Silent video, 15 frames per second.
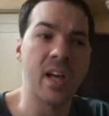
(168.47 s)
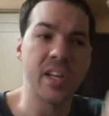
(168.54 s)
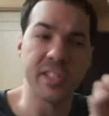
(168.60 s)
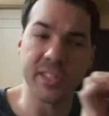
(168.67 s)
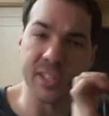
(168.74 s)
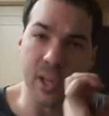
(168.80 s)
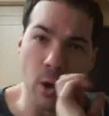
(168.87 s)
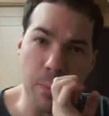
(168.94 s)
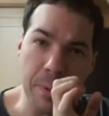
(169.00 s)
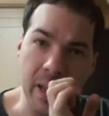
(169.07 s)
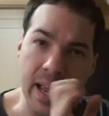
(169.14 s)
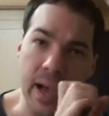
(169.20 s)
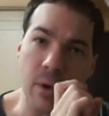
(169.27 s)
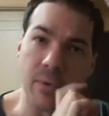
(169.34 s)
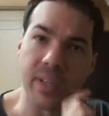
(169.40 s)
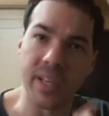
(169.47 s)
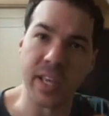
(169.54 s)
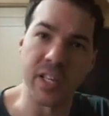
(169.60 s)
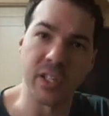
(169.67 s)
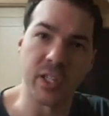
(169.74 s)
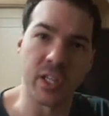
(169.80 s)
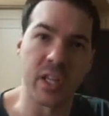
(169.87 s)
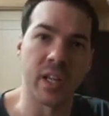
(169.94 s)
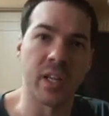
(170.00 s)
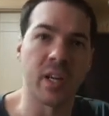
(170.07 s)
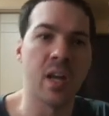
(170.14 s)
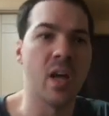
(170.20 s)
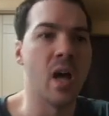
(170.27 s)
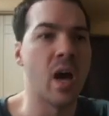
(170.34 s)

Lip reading: scoping out Kenshin.